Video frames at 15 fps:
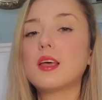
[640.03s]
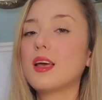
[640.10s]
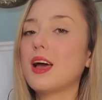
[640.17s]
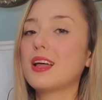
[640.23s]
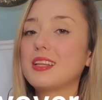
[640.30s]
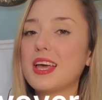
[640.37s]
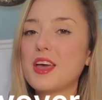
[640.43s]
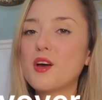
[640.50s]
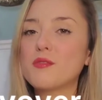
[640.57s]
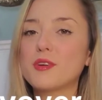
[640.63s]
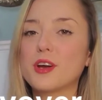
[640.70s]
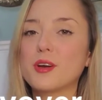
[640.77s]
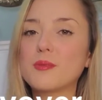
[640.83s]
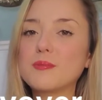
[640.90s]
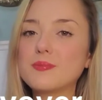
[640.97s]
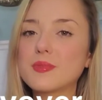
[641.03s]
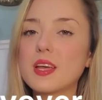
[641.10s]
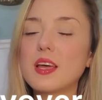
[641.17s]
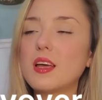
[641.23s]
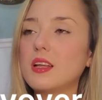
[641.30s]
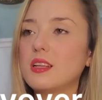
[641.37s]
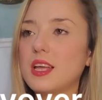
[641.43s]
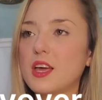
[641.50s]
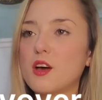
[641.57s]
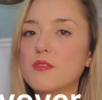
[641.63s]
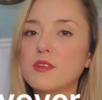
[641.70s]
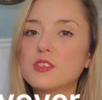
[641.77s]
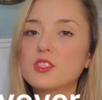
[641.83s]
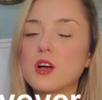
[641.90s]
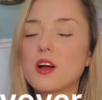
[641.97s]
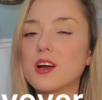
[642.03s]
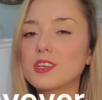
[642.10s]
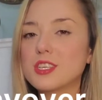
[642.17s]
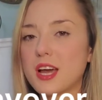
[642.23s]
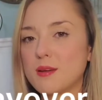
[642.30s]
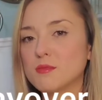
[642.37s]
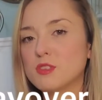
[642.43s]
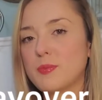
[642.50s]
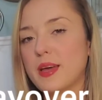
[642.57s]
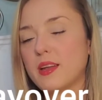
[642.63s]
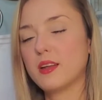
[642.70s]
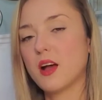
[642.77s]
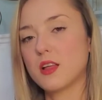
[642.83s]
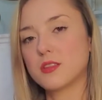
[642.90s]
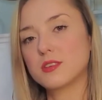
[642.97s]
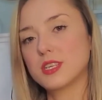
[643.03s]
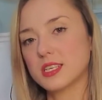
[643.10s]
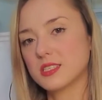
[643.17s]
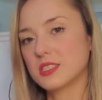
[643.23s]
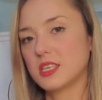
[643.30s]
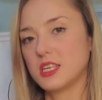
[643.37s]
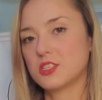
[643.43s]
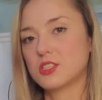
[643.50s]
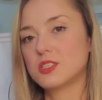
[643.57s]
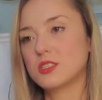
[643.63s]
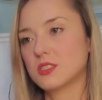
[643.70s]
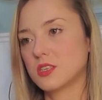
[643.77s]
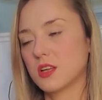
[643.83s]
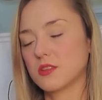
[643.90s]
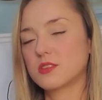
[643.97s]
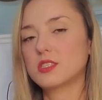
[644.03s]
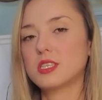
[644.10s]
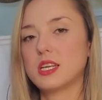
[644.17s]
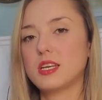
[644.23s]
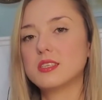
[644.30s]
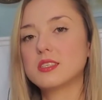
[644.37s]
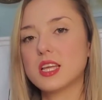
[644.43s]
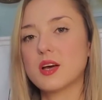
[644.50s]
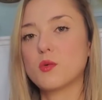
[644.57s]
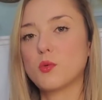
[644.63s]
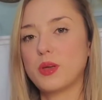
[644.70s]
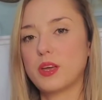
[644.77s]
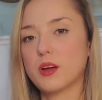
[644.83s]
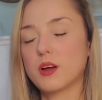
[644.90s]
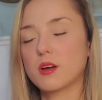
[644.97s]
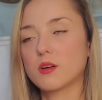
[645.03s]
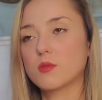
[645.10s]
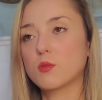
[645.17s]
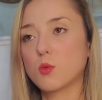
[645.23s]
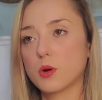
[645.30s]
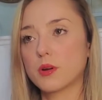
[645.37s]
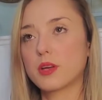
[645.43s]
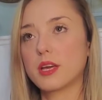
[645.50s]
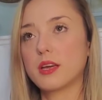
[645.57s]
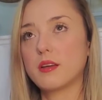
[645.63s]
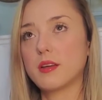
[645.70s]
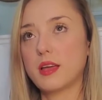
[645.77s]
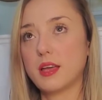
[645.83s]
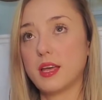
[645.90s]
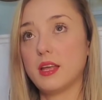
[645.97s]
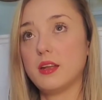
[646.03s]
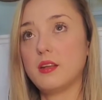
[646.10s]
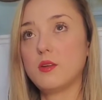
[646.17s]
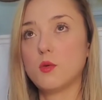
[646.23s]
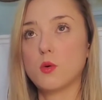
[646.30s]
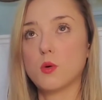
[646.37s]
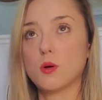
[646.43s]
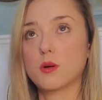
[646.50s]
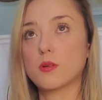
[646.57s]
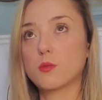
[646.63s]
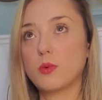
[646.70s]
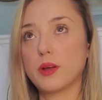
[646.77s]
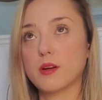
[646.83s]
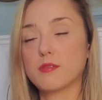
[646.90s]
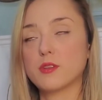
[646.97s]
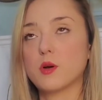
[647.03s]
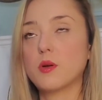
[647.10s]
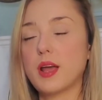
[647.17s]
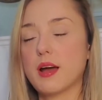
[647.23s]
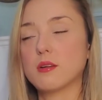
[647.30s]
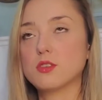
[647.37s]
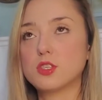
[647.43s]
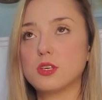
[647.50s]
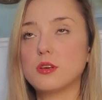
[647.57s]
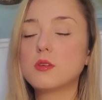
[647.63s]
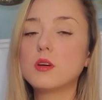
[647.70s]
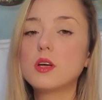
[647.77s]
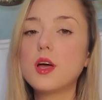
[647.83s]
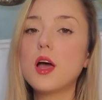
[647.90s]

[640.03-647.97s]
A layover. Layovers are our time spent in other destinations and other cities that we are working in or we are flown out to.